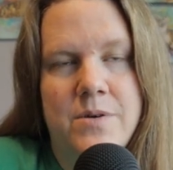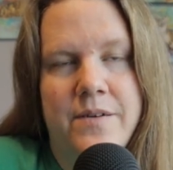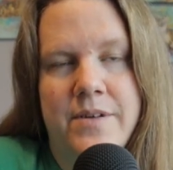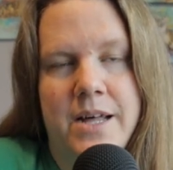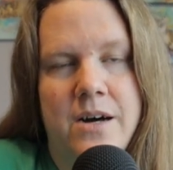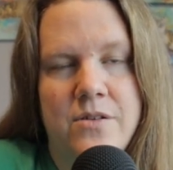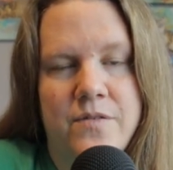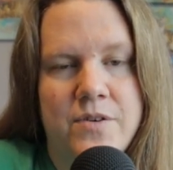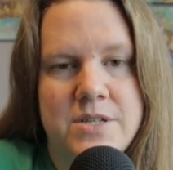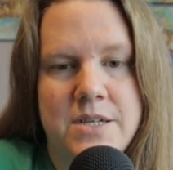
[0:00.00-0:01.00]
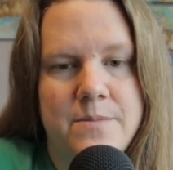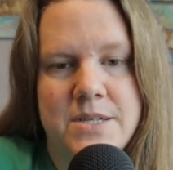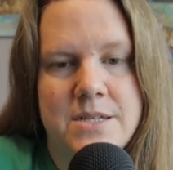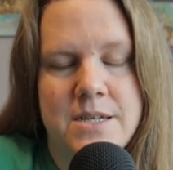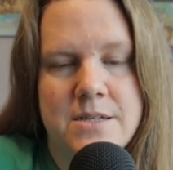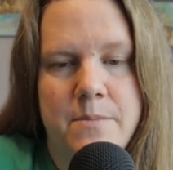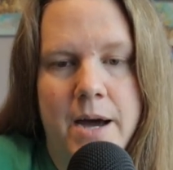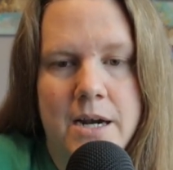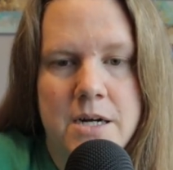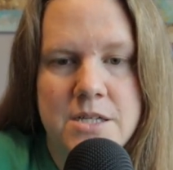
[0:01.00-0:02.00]
whatever the hell her first name is, it doesn't
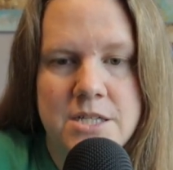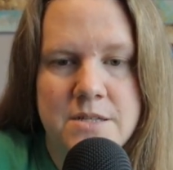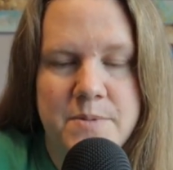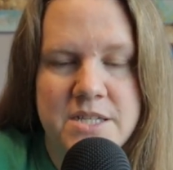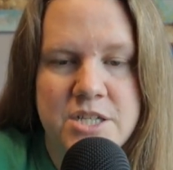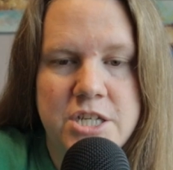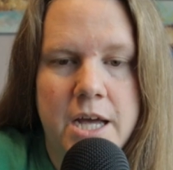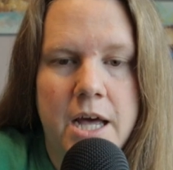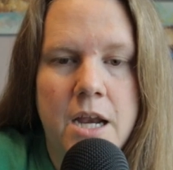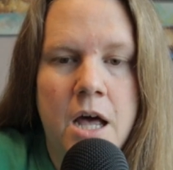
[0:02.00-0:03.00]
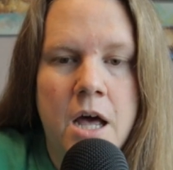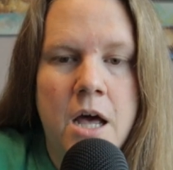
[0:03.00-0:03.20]
matter. She's a piece of shit.